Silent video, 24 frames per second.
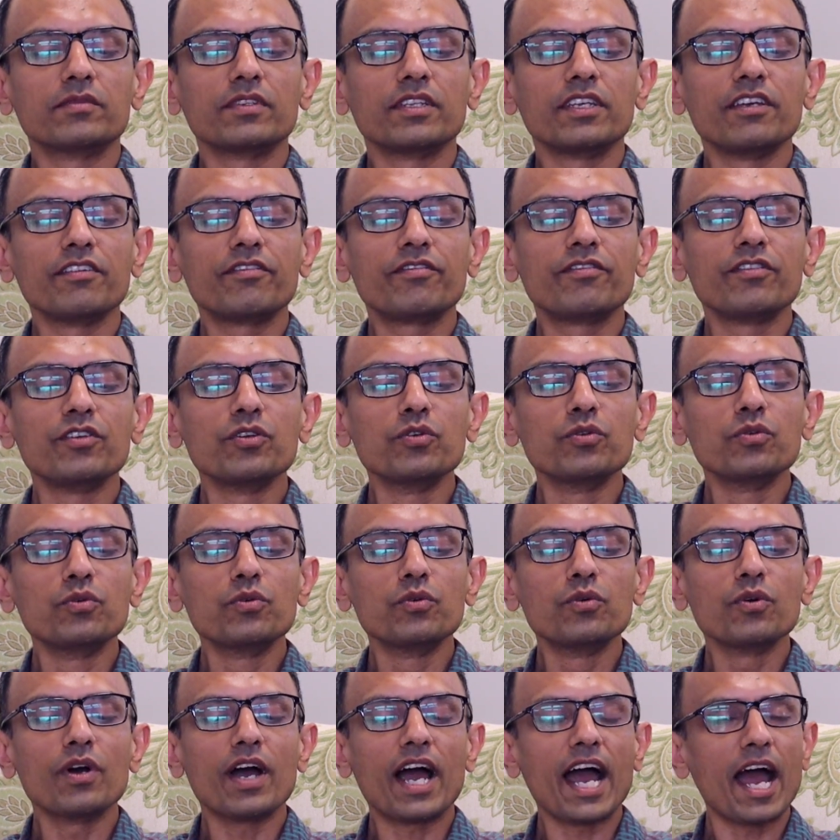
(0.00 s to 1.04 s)
If
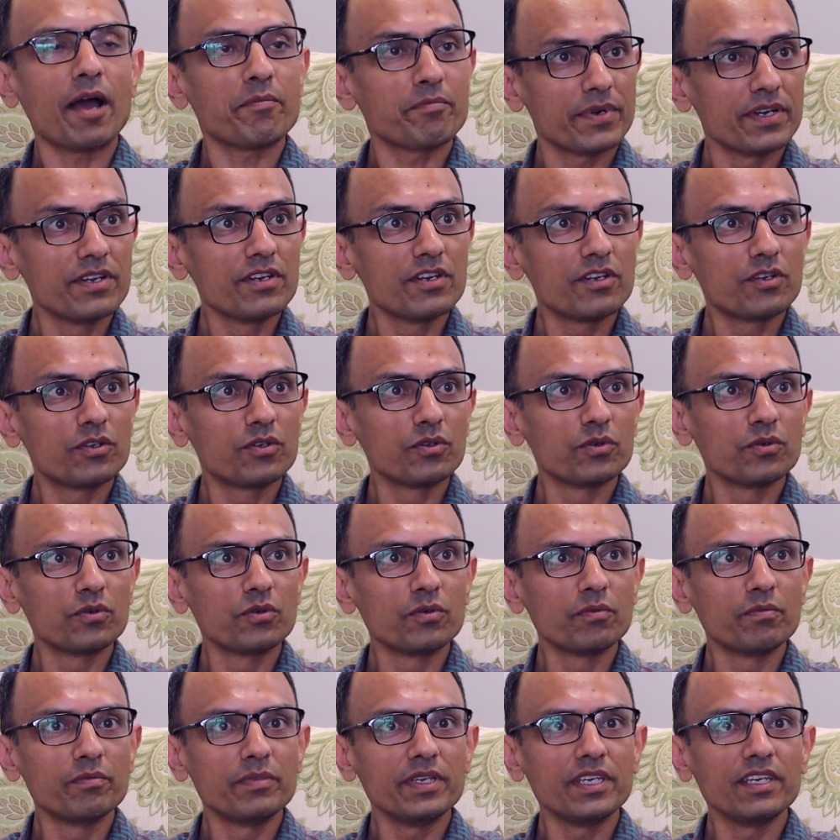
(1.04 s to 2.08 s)
you happen
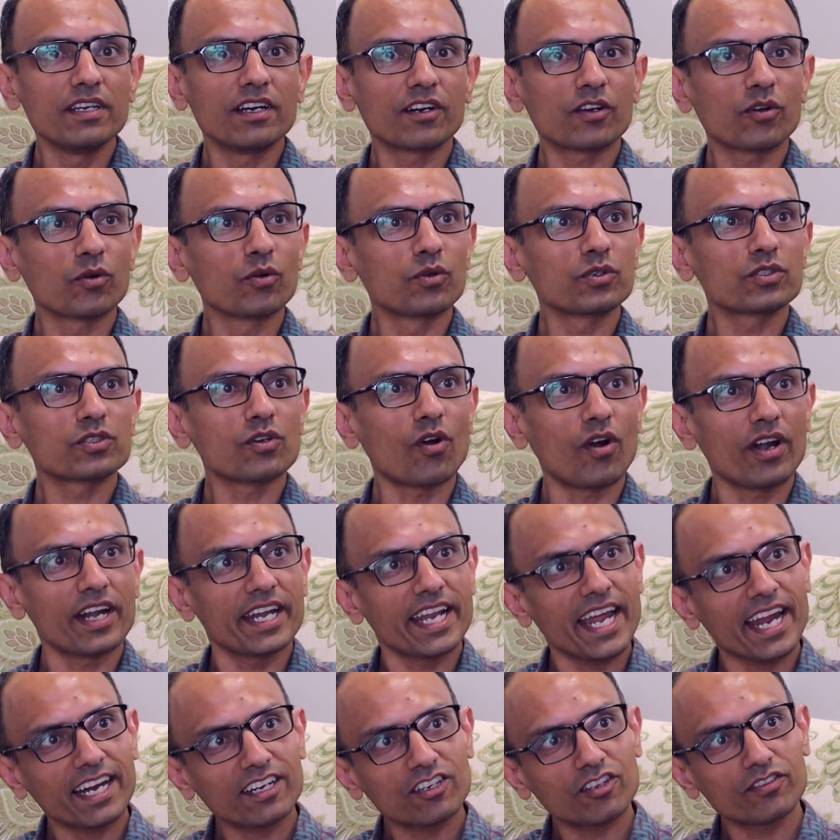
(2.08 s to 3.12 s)
to be a close
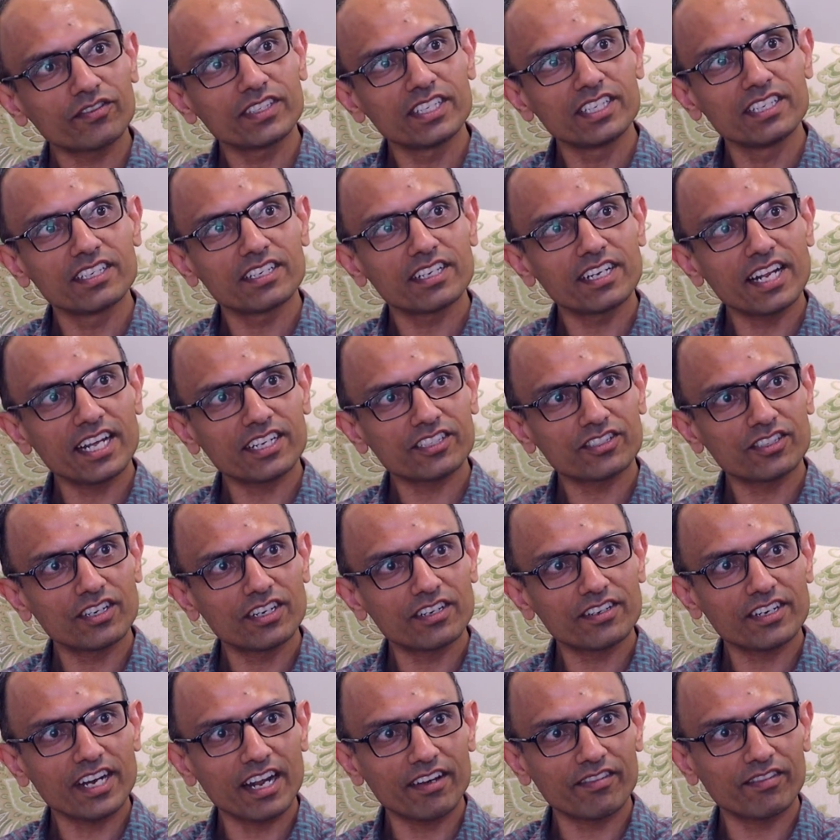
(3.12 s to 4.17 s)
contact of an international
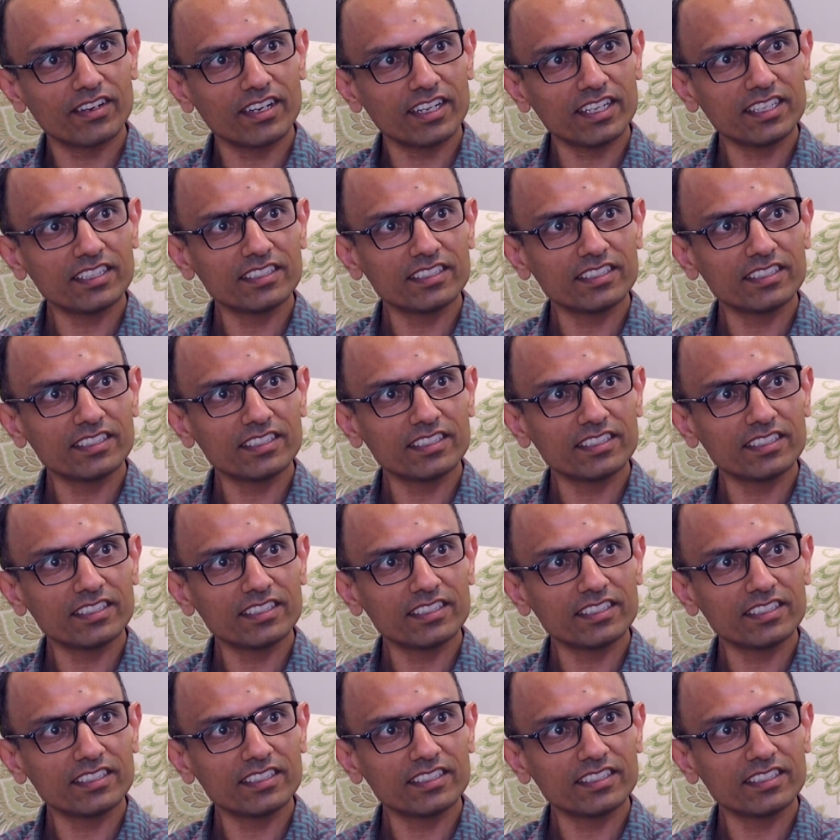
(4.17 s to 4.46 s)
traveler,